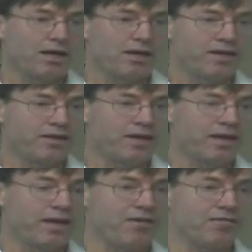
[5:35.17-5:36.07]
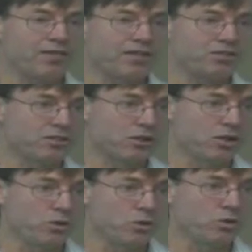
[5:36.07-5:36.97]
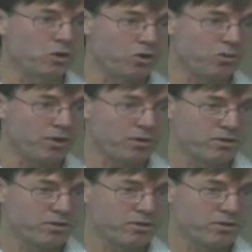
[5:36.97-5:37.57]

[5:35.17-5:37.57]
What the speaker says: and then they have next to the Loo Loop,